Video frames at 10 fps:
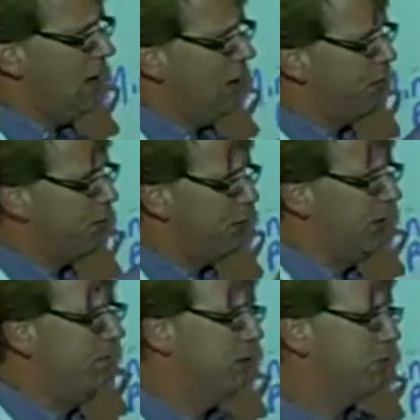all three
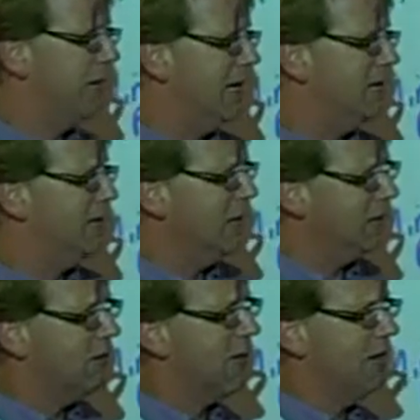of those branches
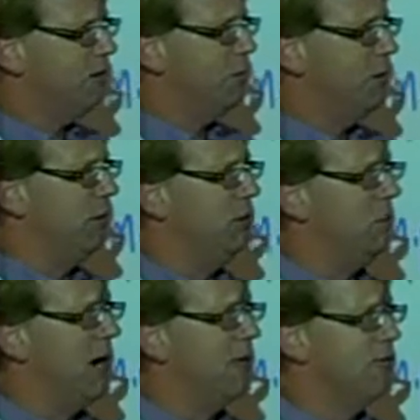that kind of split those
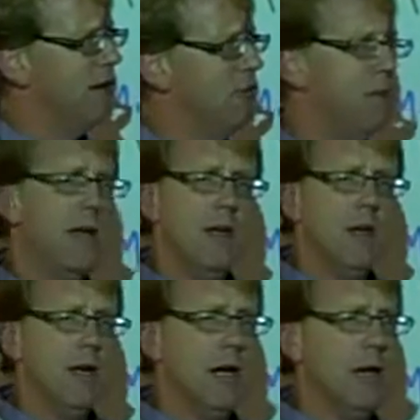powers up.
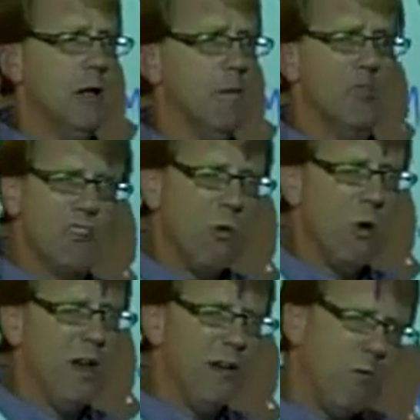So
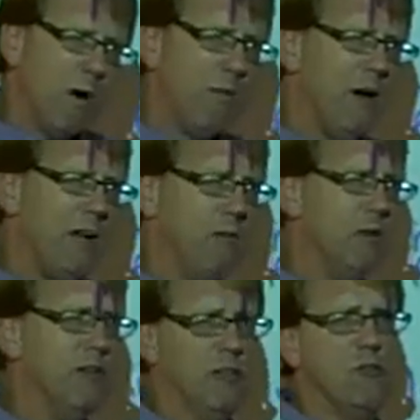one branch really
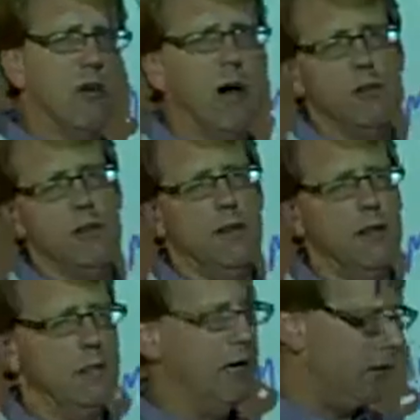isn't stronger than the
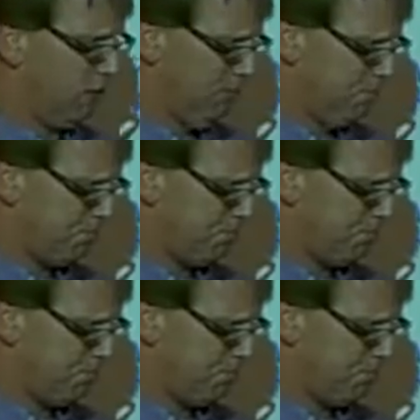other branch.